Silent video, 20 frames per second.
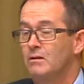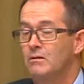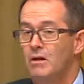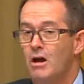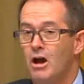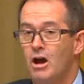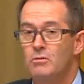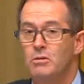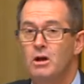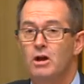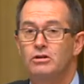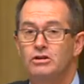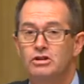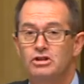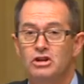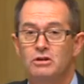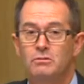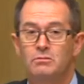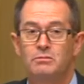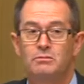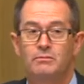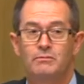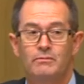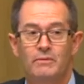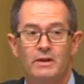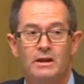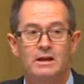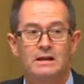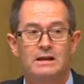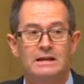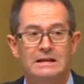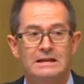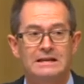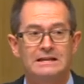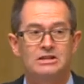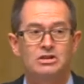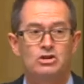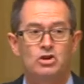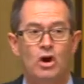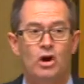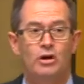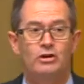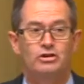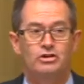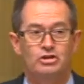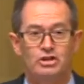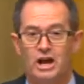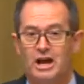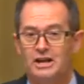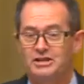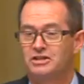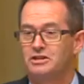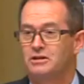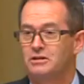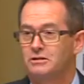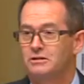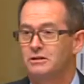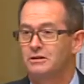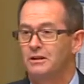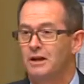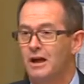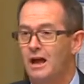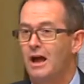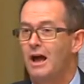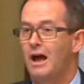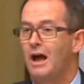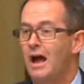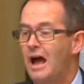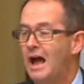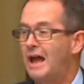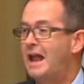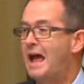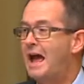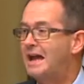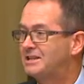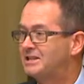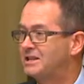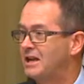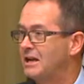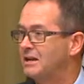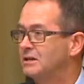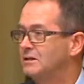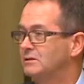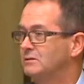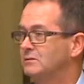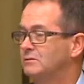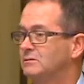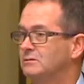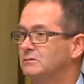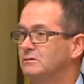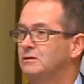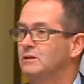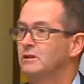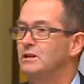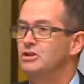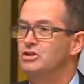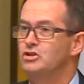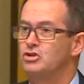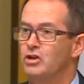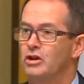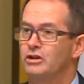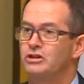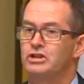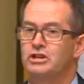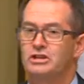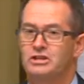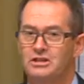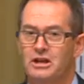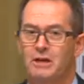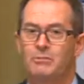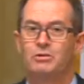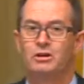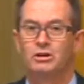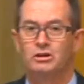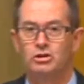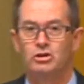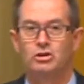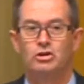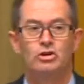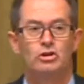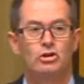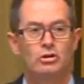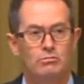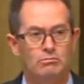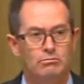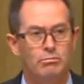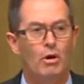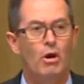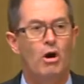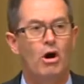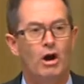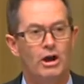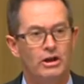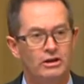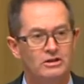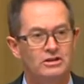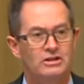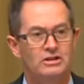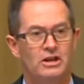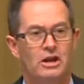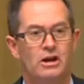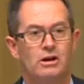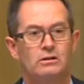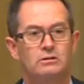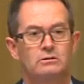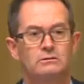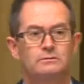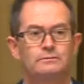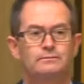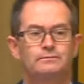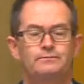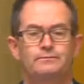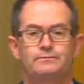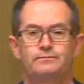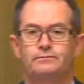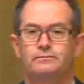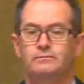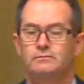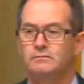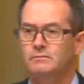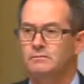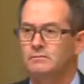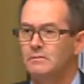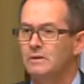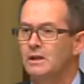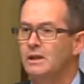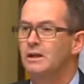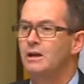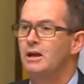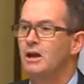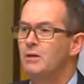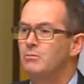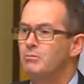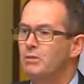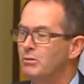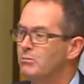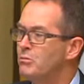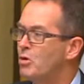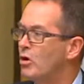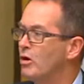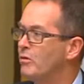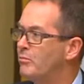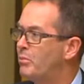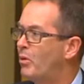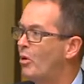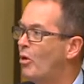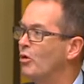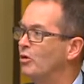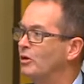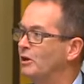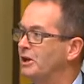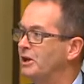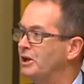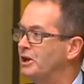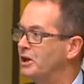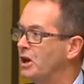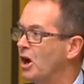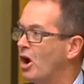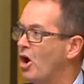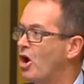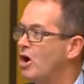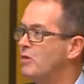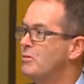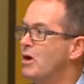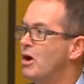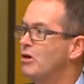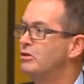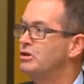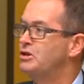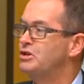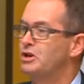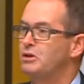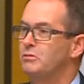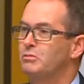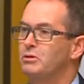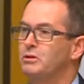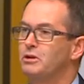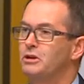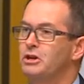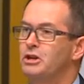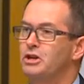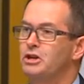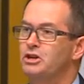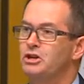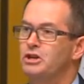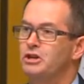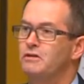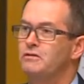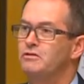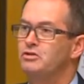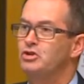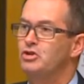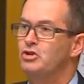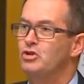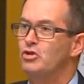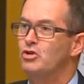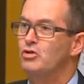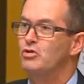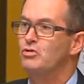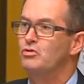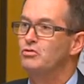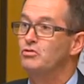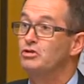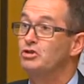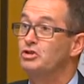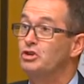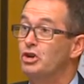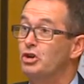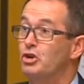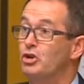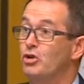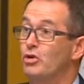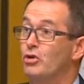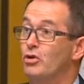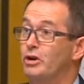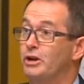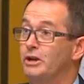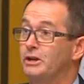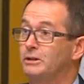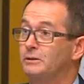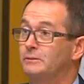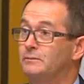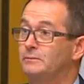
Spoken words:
Home ownership is not just an asset, it's not just something you can buy and sell. But more importantly, home ownership gives you security.